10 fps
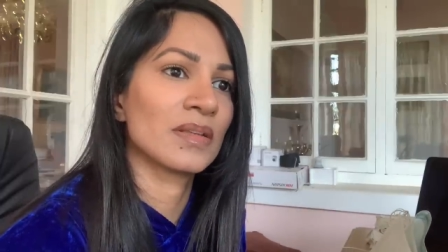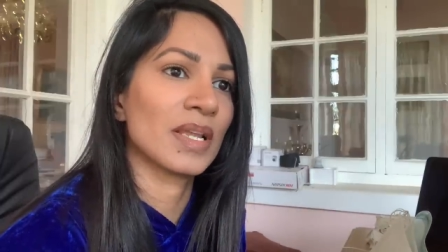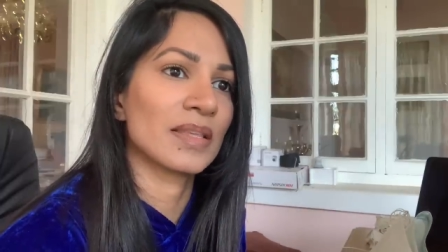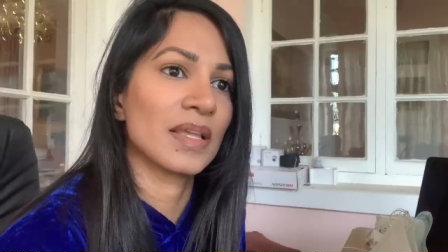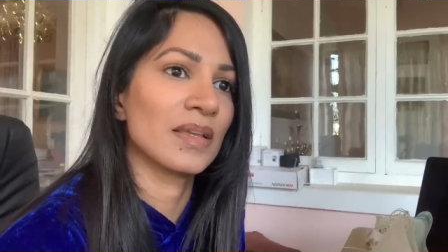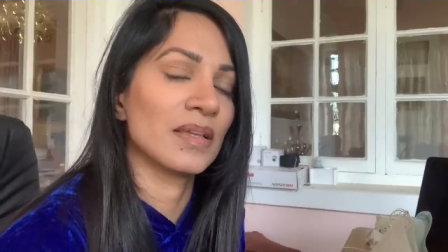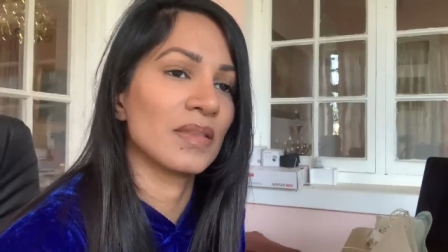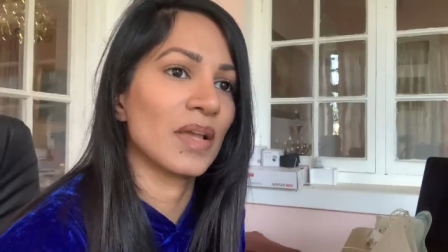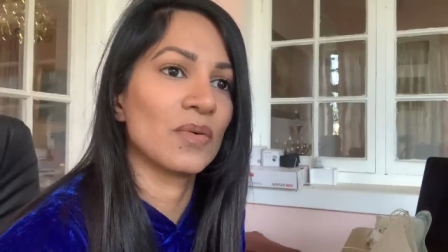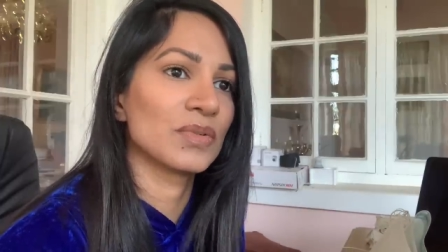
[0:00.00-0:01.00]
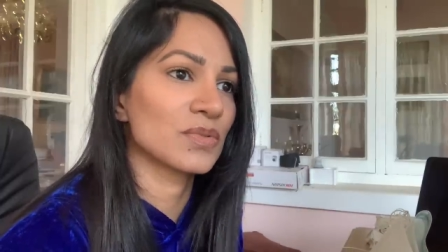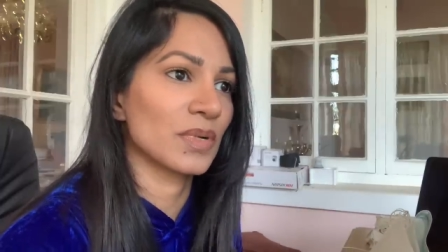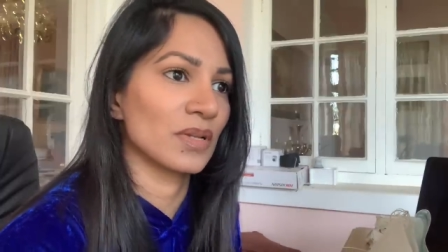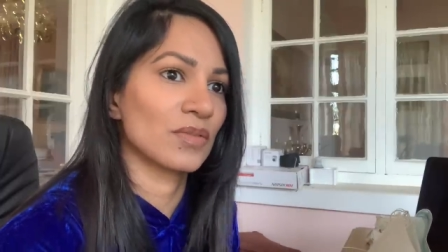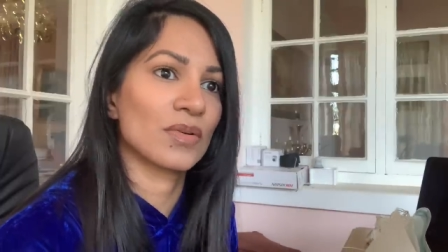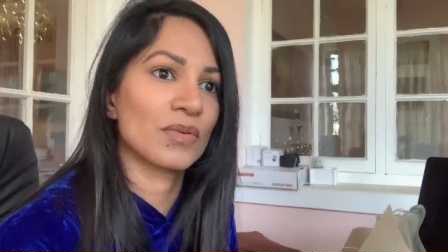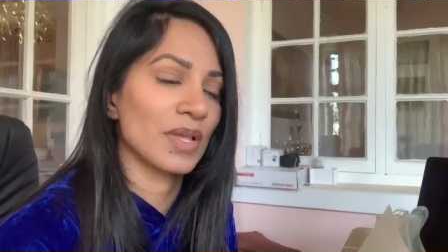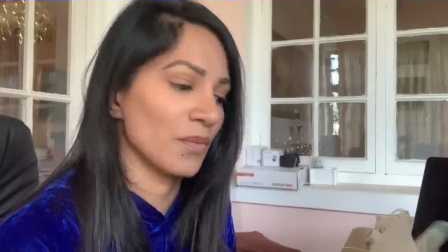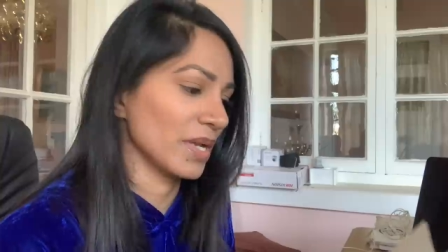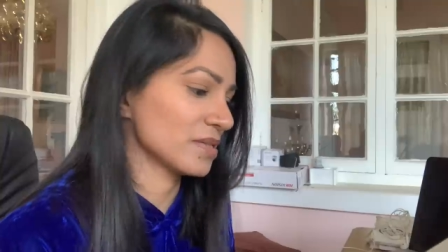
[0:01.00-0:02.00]
Like they, they always want to throw
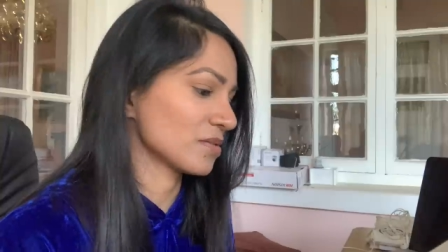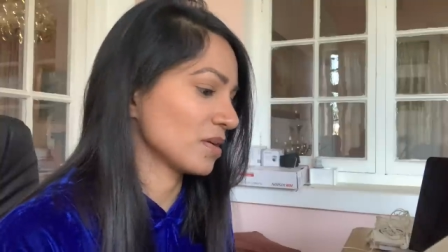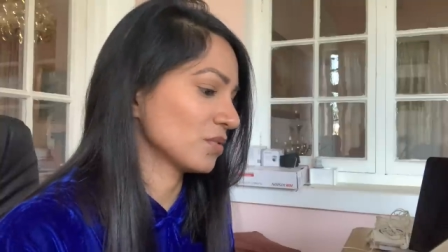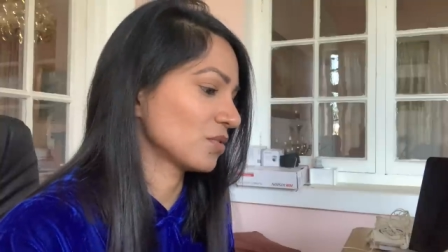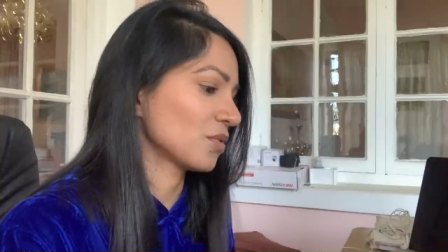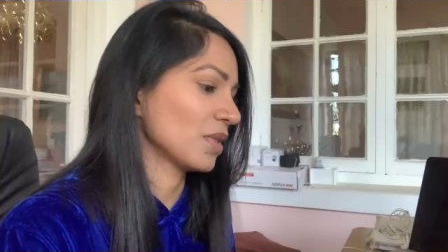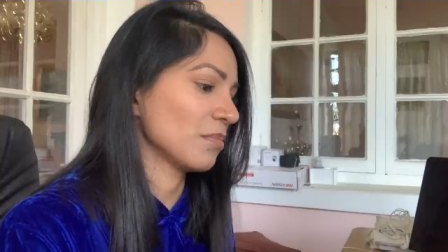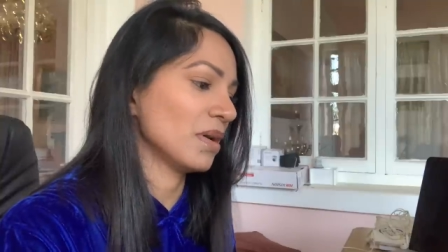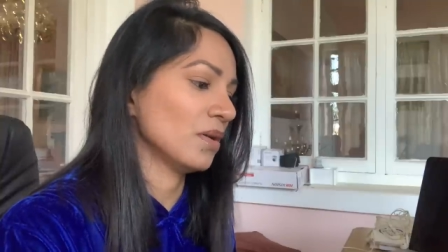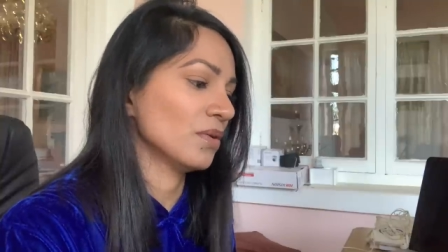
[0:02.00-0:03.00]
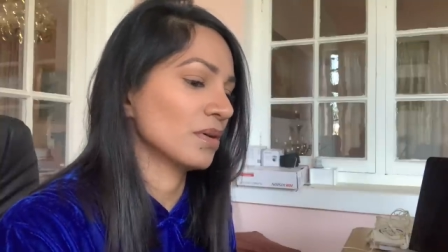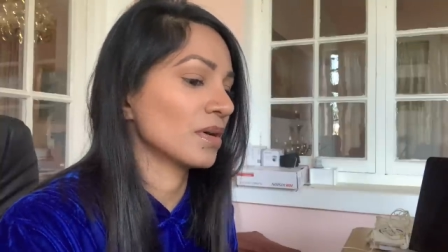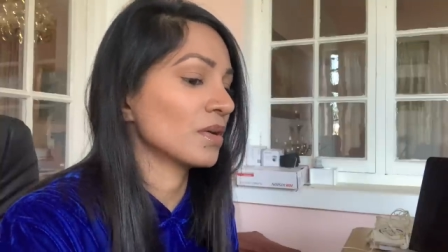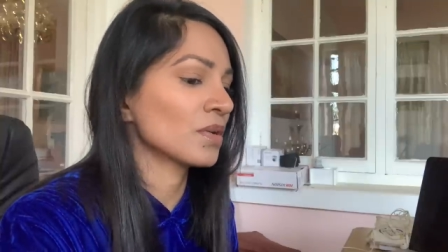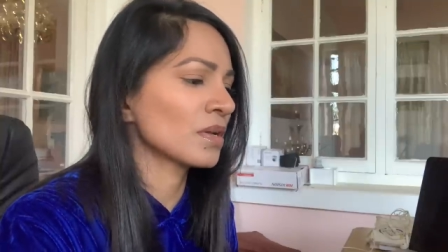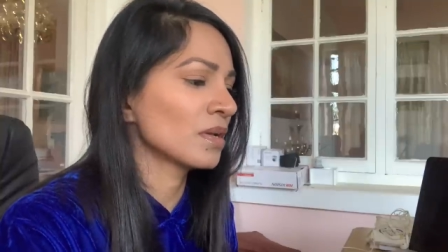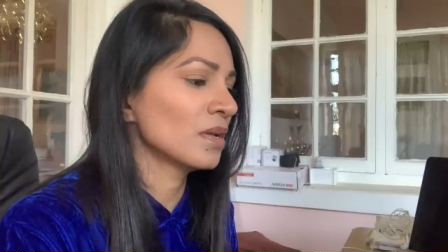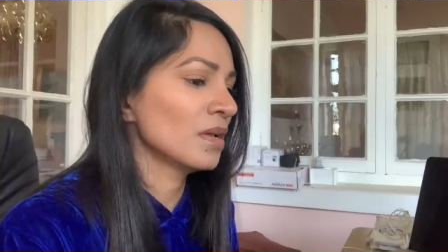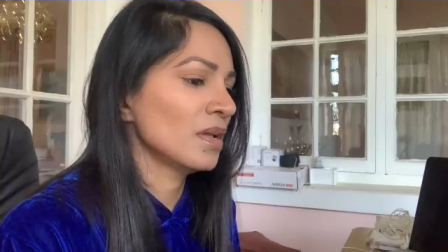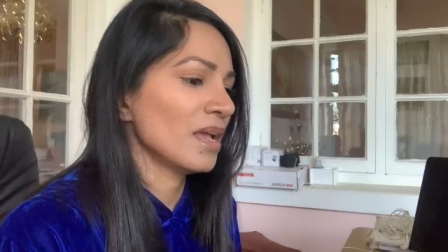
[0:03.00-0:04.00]
their weight around, throw their power around
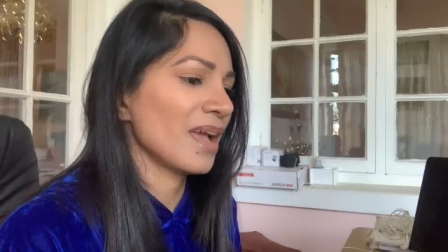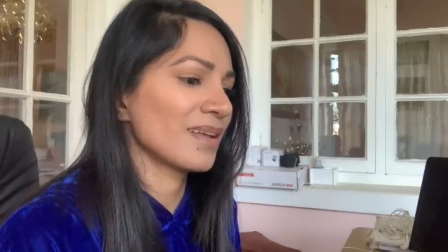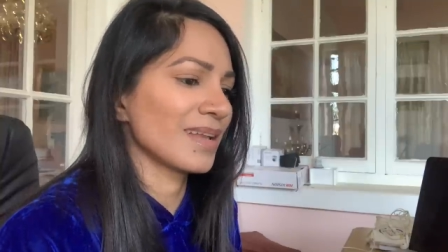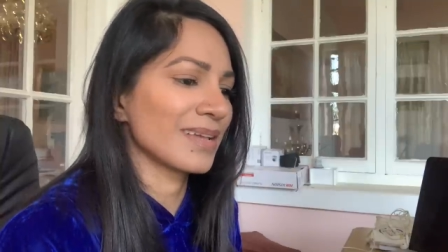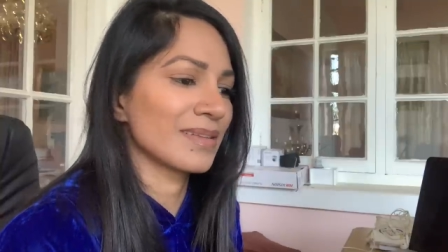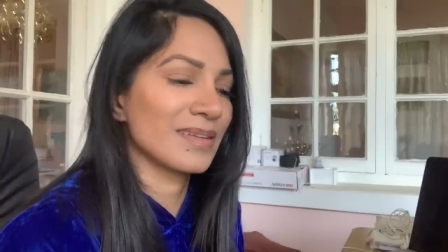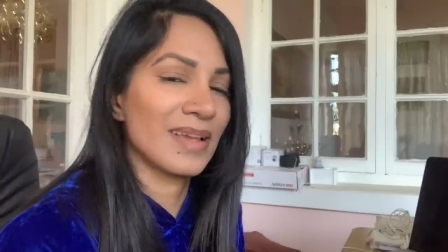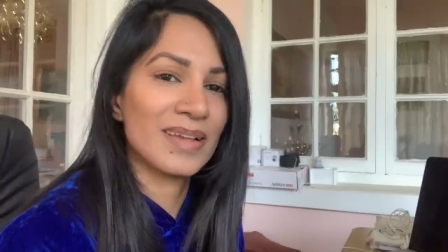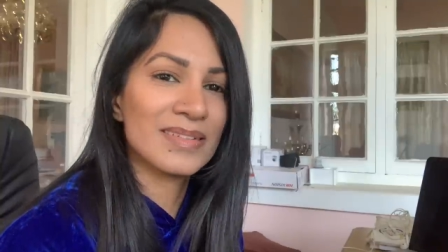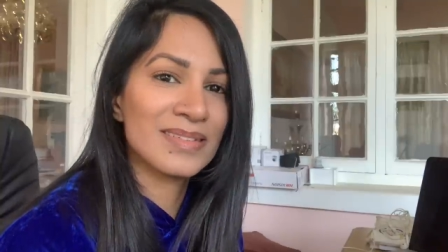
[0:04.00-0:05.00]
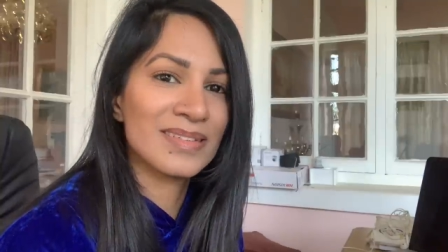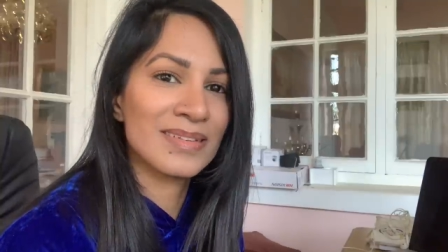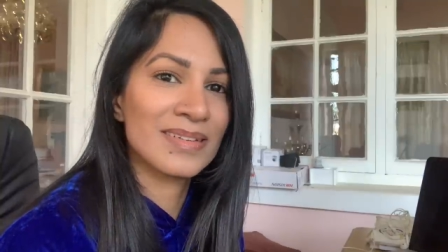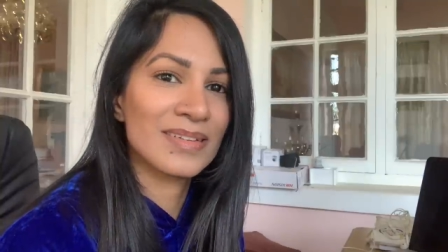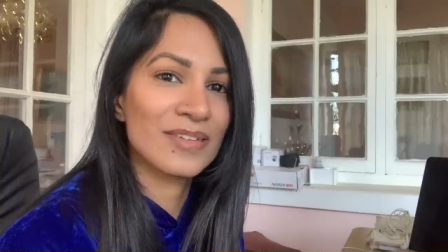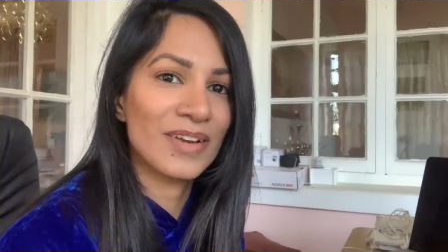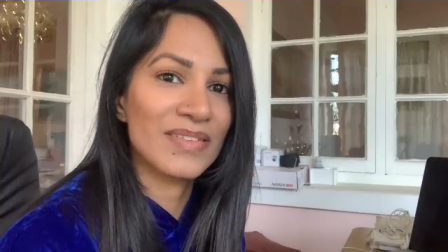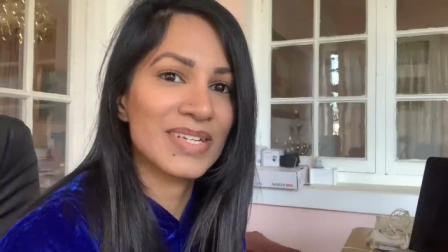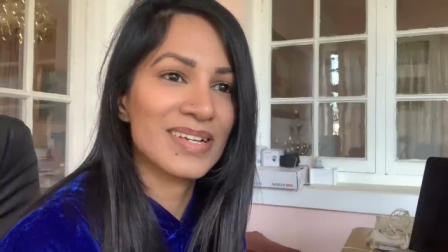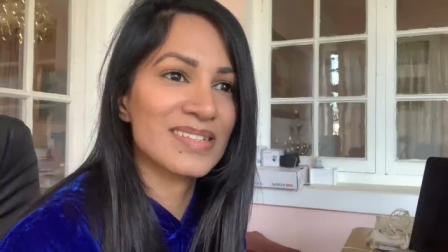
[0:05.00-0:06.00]
and like the test, the
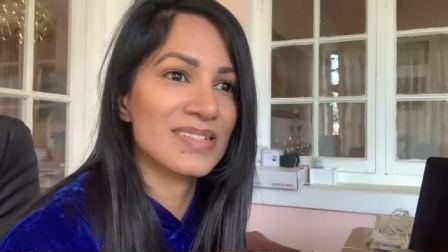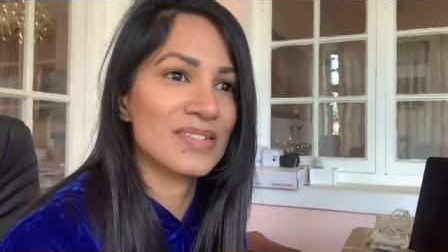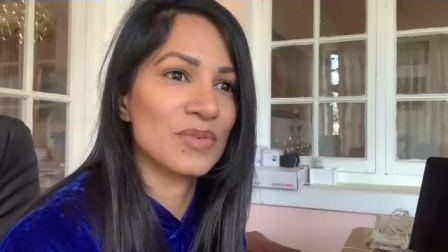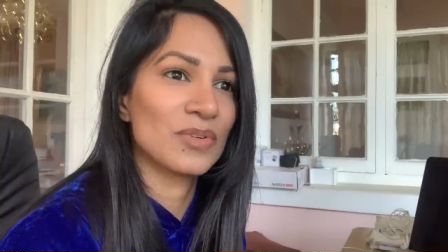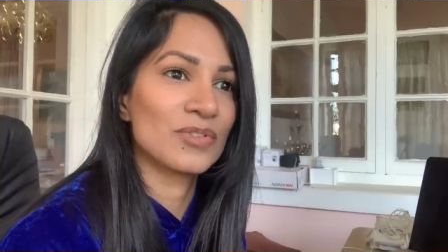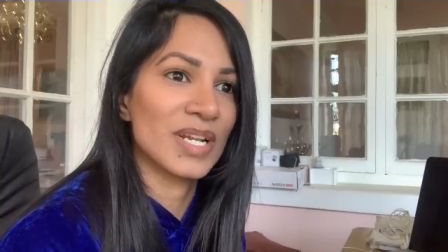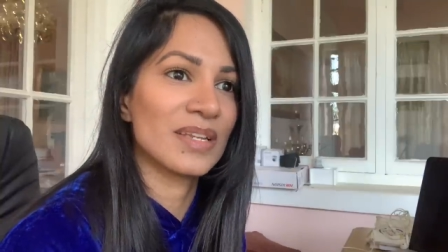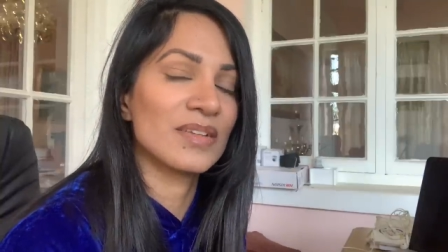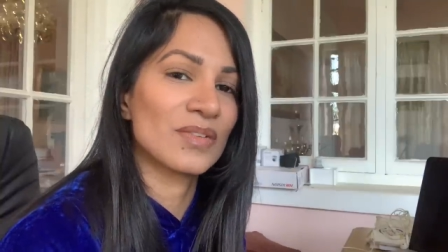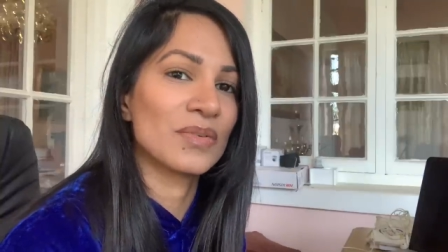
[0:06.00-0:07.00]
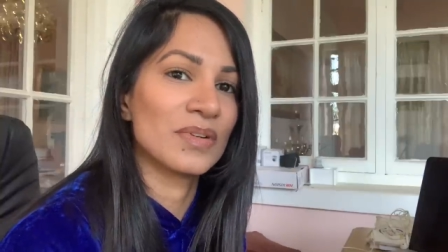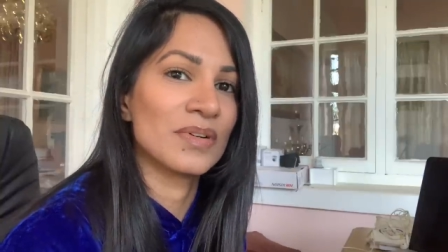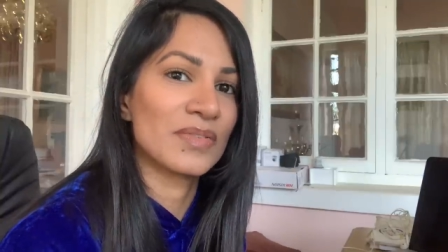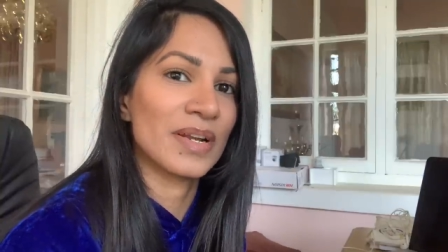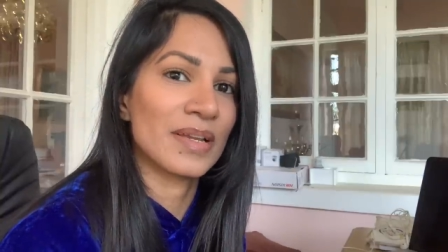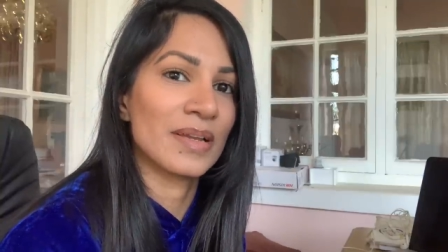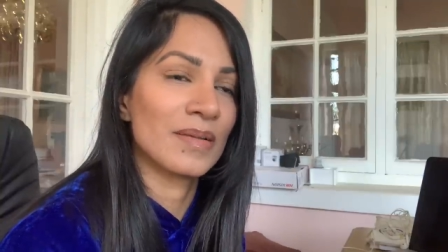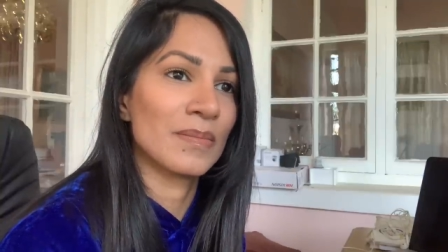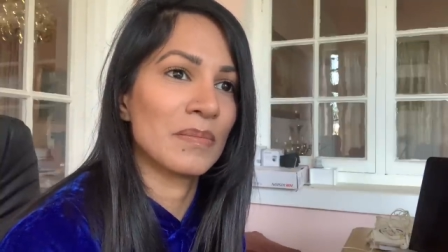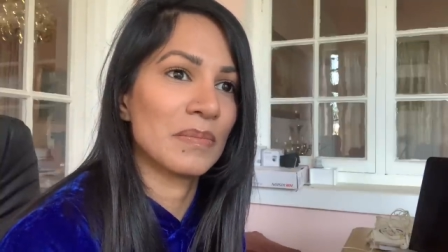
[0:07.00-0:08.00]
driving test is already so nerve
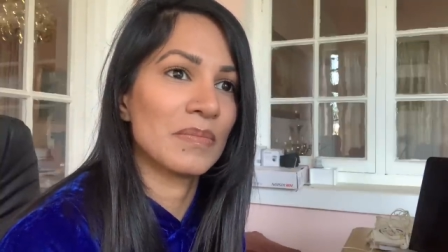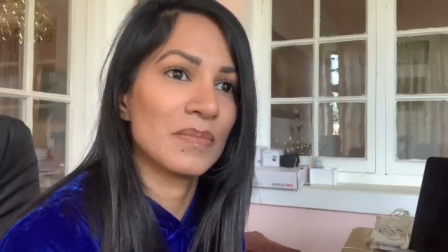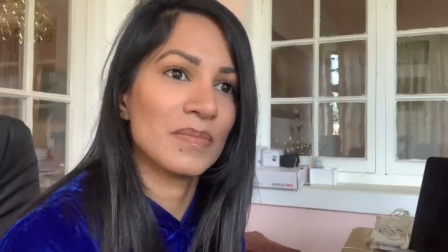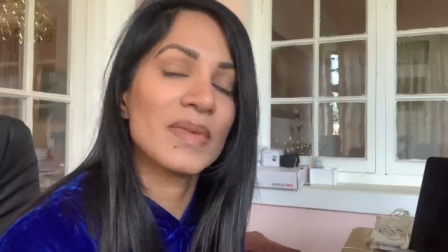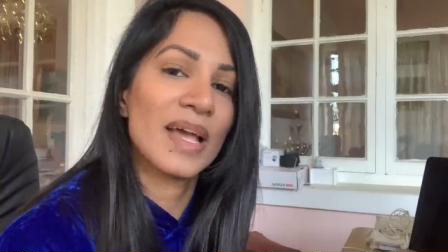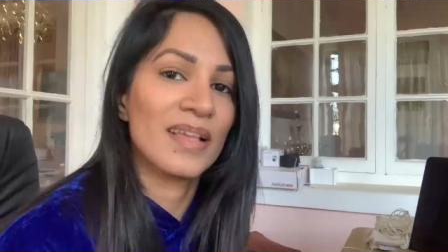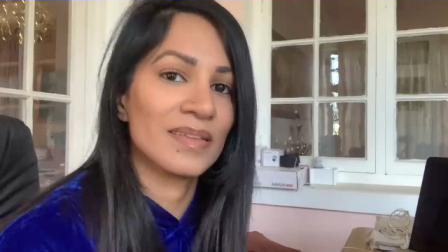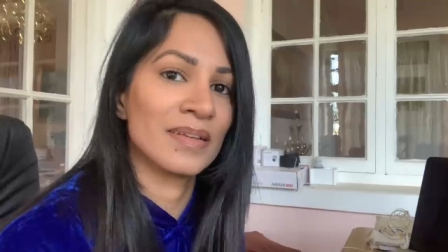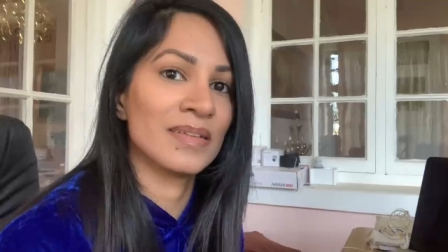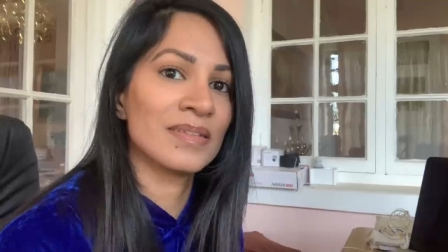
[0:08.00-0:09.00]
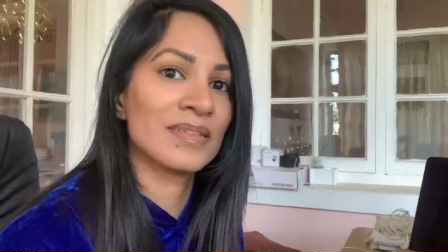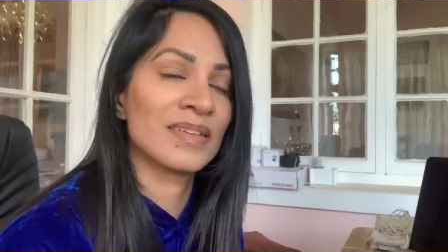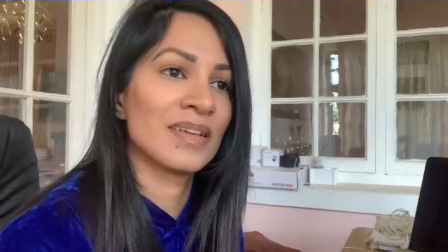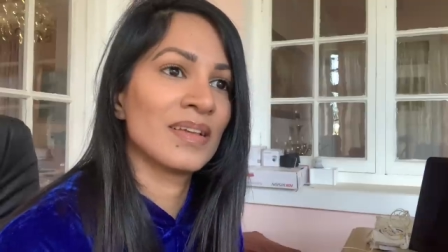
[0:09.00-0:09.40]
wracking as it is.